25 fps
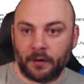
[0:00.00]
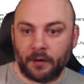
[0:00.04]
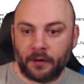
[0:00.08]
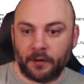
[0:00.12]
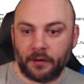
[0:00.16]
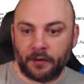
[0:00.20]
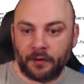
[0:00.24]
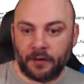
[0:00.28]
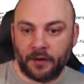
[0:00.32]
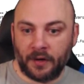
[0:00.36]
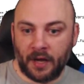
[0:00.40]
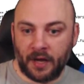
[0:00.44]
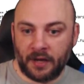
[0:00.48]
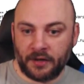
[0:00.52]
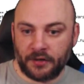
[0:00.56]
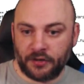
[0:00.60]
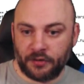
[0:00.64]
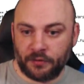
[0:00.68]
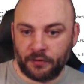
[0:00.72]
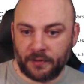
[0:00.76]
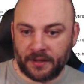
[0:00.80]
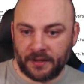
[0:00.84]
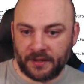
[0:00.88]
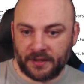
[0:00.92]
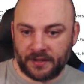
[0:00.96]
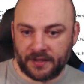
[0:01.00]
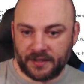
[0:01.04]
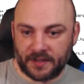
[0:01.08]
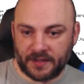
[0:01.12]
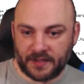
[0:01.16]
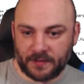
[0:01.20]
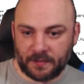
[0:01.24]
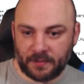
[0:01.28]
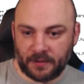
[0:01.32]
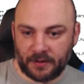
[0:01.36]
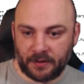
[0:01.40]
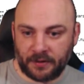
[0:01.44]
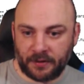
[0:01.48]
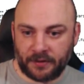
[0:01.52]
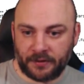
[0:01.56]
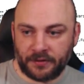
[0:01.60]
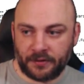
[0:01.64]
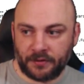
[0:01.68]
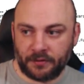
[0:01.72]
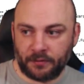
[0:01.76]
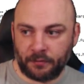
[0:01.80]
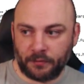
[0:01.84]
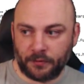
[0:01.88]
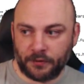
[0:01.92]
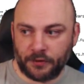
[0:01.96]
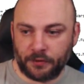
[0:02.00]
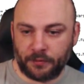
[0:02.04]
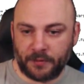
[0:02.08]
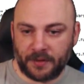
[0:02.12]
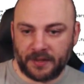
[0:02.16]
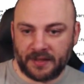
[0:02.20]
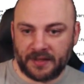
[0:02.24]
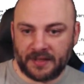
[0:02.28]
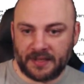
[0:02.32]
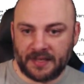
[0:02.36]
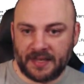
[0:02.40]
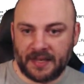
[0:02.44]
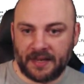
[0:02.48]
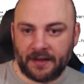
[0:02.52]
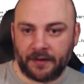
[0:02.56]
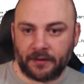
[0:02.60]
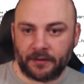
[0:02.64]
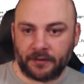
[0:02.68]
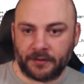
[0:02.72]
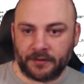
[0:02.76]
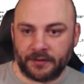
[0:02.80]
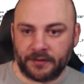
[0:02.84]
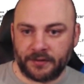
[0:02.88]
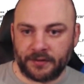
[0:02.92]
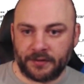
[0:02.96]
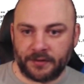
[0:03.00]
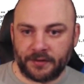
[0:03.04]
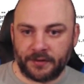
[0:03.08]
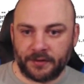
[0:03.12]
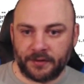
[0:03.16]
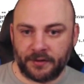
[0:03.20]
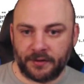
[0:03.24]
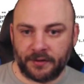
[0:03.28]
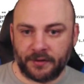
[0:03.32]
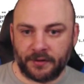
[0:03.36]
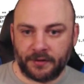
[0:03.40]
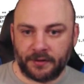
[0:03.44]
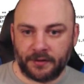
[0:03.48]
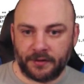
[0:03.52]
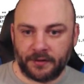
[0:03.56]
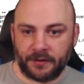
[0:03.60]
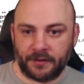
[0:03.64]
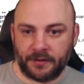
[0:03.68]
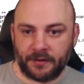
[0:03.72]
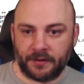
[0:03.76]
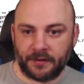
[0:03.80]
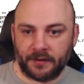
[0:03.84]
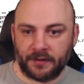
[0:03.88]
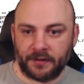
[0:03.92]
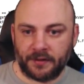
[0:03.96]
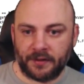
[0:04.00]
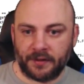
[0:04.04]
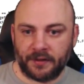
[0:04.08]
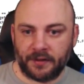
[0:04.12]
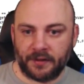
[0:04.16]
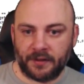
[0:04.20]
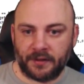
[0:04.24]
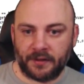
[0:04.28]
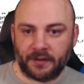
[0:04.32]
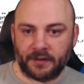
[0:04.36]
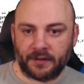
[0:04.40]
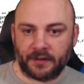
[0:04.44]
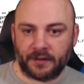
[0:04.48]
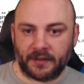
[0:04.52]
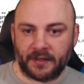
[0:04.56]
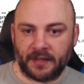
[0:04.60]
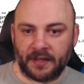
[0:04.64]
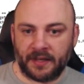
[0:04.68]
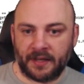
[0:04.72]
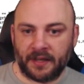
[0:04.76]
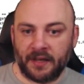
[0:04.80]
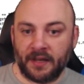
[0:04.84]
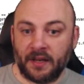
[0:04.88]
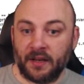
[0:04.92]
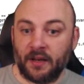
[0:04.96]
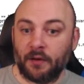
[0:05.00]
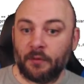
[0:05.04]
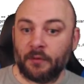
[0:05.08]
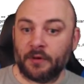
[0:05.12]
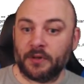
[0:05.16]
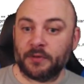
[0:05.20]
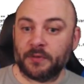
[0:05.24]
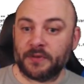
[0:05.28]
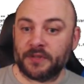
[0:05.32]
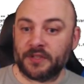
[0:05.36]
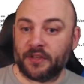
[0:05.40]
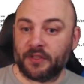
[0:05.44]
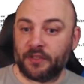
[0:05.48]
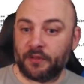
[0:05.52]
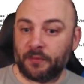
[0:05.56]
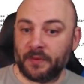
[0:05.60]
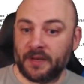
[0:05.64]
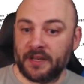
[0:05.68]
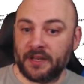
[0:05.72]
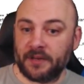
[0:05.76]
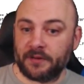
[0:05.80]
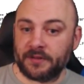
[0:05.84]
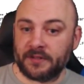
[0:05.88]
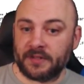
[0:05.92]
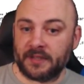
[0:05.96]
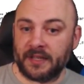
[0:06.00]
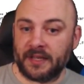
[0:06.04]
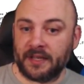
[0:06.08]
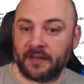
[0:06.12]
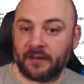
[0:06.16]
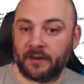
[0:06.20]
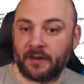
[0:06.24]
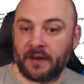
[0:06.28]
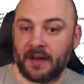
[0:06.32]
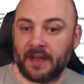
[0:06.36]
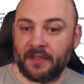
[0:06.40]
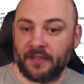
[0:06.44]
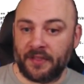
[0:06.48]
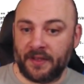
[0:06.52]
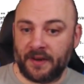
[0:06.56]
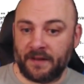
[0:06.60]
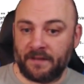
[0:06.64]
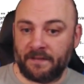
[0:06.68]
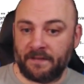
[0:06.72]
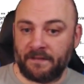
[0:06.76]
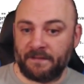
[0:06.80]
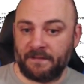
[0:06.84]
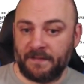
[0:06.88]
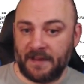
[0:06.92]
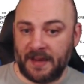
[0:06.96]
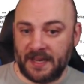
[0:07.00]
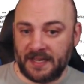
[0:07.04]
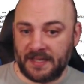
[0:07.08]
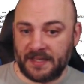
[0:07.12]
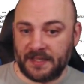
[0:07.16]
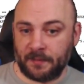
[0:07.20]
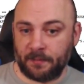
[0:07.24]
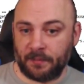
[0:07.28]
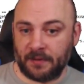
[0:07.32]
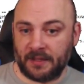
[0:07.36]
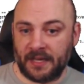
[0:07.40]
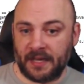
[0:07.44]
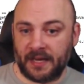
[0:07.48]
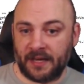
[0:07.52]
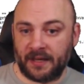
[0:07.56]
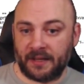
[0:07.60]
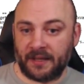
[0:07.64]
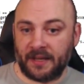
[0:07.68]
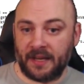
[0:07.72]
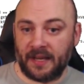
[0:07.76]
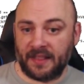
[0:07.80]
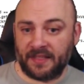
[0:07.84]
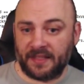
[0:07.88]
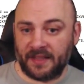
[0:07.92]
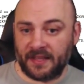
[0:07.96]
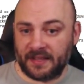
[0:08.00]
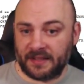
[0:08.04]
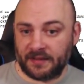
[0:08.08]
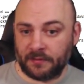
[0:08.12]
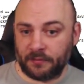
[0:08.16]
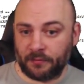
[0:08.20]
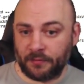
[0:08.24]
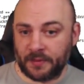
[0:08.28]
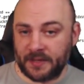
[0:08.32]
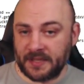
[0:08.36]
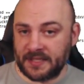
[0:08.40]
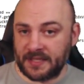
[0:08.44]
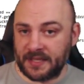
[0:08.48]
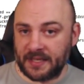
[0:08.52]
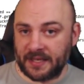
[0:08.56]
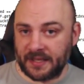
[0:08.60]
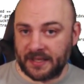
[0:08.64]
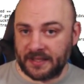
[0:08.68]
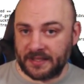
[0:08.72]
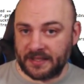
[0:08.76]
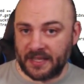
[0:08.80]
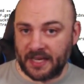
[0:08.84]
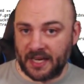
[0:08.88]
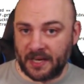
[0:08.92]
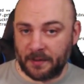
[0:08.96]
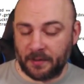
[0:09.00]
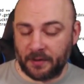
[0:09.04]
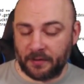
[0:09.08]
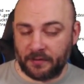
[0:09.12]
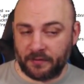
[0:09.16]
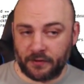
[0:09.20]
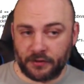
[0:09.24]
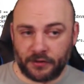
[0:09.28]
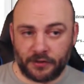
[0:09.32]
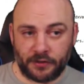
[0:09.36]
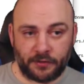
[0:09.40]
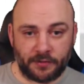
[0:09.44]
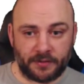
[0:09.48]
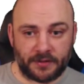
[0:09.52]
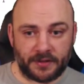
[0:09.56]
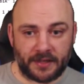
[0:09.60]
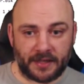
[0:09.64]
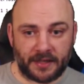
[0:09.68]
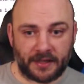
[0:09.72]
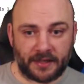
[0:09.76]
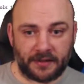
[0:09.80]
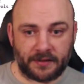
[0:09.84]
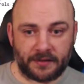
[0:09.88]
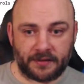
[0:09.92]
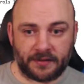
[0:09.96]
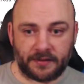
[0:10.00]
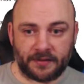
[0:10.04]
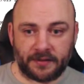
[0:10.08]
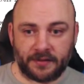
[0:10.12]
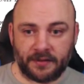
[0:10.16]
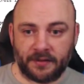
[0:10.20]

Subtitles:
not doing this part, we're doing the else, okay, which was a 3 years later, and then a fade to black, and then resetting a timer for 2 seconds.